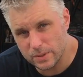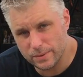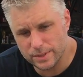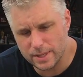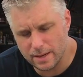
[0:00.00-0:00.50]

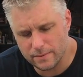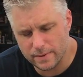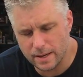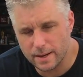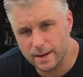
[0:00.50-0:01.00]
So instead of
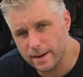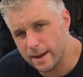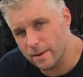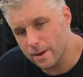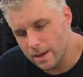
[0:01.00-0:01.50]
a
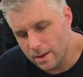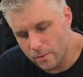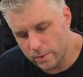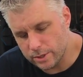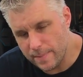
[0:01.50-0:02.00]
cutout,
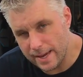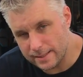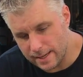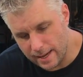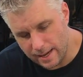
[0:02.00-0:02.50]
which
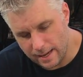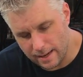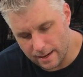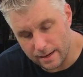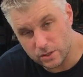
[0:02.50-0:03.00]
makes
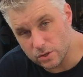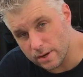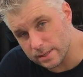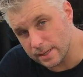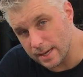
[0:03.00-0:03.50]
an
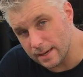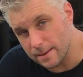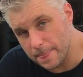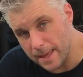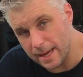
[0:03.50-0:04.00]
exhaust leak
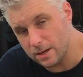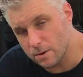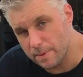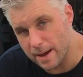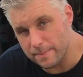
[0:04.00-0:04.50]
in
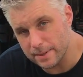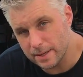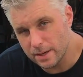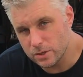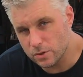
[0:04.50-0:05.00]
your pipe,
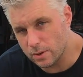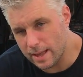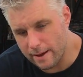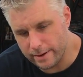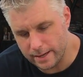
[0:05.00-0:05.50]
so
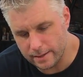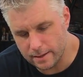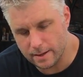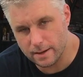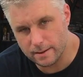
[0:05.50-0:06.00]
allowing
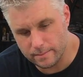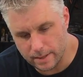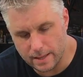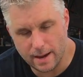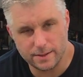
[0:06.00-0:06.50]

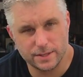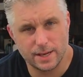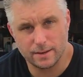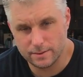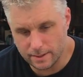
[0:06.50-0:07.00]
a lot of the
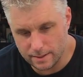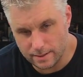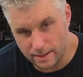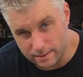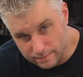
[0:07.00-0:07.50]
sound
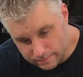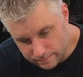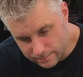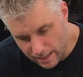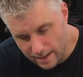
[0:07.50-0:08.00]

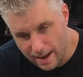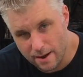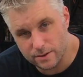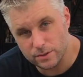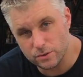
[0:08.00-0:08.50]
and
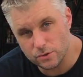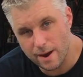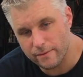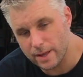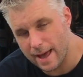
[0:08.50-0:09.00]
air to
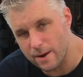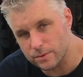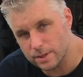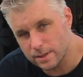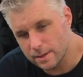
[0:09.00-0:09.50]
travel out,